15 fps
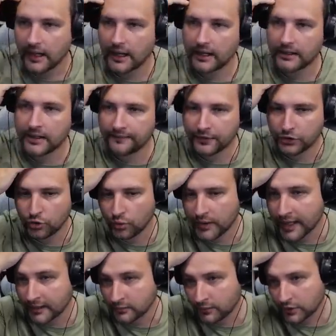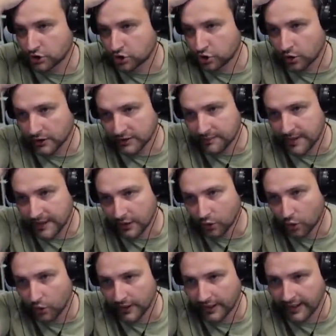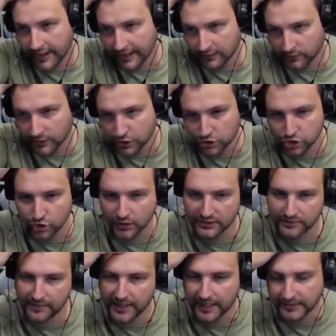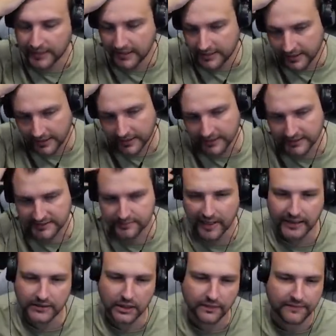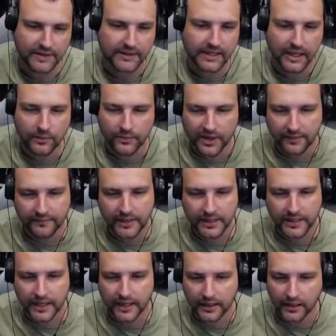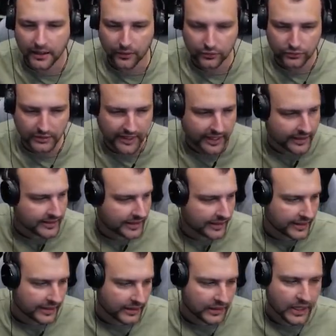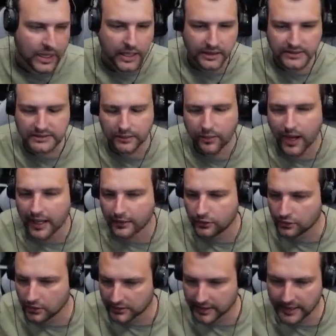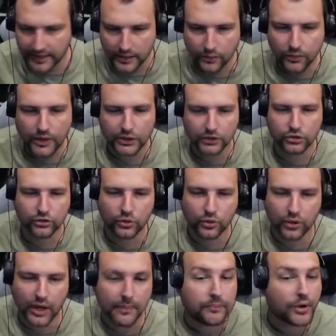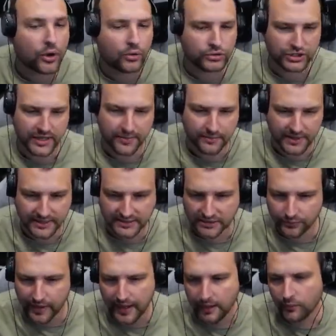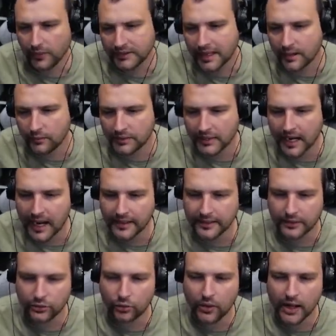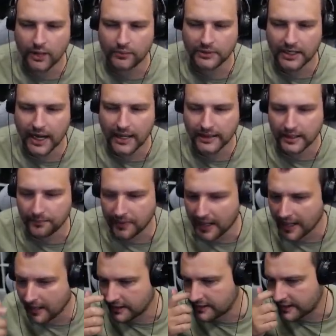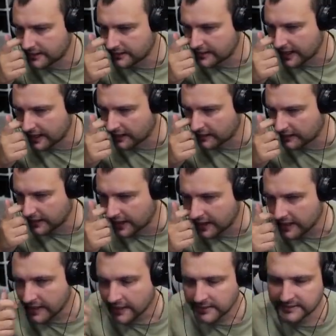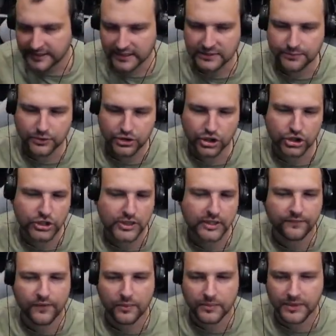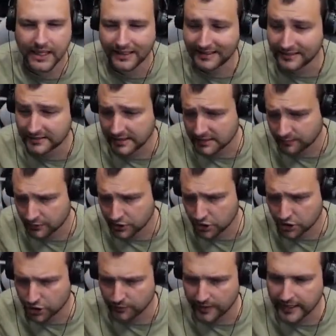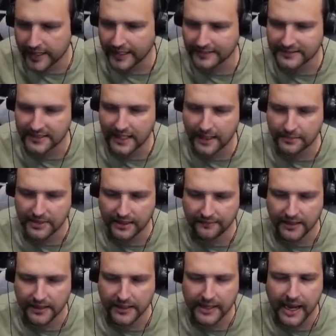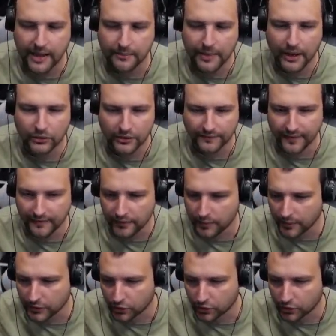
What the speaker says: Cover 2 can one-shot me, Oi can one-shot me, and I think it is matter of the time whenever they are going to take the hill. So I do not really want to approach them this way. What I would rather do, I would rather play in the Delta 6 position, and from Delta 6 position we can slap the living crap out of everyone